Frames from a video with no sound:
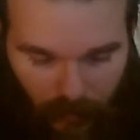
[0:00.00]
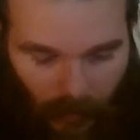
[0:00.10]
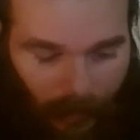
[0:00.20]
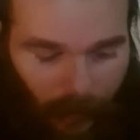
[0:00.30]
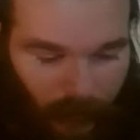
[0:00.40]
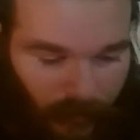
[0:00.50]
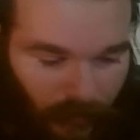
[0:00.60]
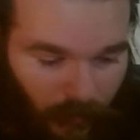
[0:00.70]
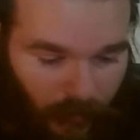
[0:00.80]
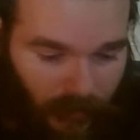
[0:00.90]
And we're
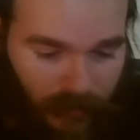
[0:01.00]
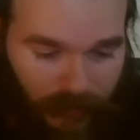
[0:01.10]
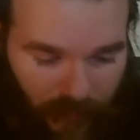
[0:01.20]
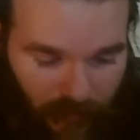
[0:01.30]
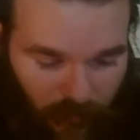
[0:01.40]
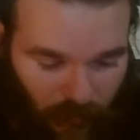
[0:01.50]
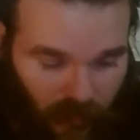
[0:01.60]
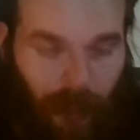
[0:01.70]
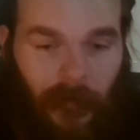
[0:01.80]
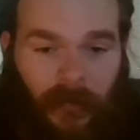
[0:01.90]
going to go ahead and get
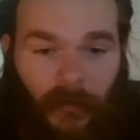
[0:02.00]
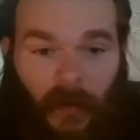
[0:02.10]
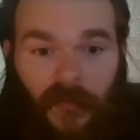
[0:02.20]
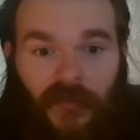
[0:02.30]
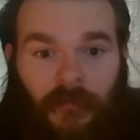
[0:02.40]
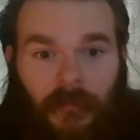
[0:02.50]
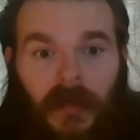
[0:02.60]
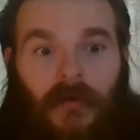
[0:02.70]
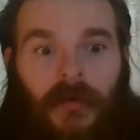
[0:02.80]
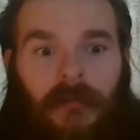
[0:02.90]
into a couple of awesome
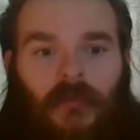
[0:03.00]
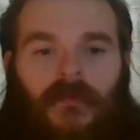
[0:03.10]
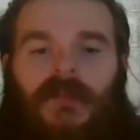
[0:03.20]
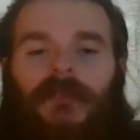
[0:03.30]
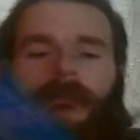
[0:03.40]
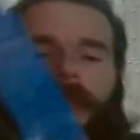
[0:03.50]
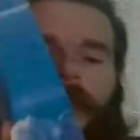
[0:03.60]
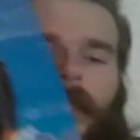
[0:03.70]
parody movies.